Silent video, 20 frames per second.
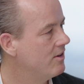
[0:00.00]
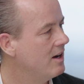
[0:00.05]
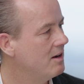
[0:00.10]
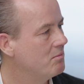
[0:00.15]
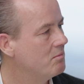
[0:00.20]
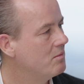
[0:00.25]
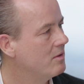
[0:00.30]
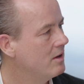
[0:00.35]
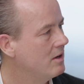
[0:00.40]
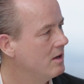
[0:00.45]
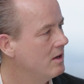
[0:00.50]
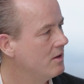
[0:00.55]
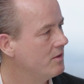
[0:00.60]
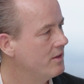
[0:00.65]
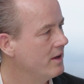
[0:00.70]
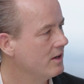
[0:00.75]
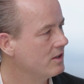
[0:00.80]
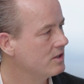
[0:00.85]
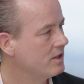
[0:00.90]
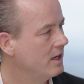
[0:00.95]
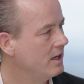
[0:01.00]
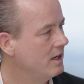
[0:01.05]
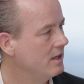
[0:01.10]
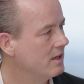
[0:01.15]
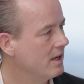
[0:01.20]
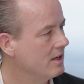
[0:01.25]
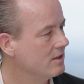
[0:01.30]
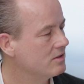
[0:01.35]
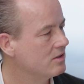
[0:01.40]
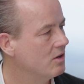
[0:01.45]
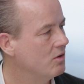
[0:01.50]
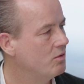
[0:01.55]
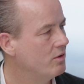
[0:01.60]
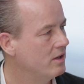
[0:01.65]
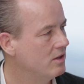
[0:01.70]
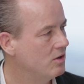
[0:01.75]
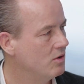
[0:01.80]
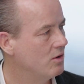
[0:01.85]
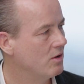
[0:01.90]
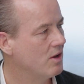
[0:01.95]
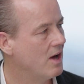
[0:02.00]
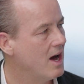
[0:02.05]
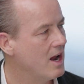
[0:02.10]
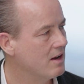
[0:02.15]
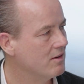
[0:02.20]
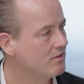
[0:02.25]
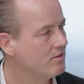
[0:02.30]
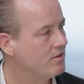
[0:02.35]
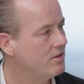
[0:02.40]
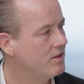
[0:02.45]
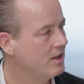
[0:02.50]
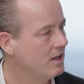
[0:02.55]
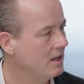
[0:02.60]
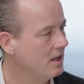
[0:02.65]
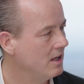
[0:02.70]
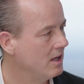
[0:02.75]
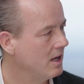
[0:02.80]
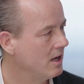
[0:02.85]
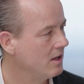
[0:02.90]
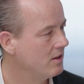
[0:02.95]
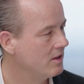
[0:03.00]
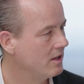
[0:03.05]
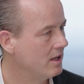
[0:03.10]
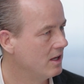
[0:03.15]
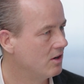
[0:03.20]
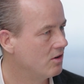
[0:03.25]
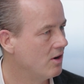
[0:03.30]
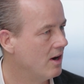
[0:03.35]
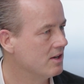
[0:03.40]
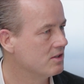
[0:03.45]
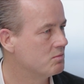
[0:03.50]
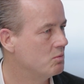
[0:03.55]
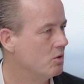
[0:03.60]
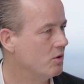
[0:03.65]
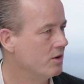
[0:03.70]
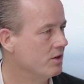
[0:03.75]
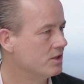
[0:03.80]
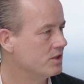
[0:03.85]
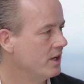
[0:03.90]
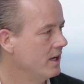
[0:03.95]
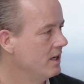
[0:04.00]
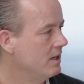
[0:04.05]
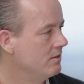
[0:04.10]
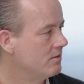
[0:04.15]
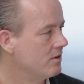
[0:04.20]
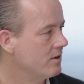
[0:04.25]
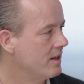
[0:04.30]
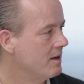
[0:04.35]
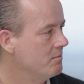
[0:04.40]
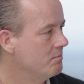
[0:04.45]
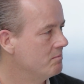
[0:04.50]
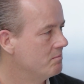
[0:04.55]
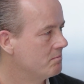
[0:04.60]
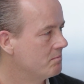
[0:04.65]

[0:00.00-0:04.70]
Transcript: up their trading desk. So we do a lot of the cross-border trading for them.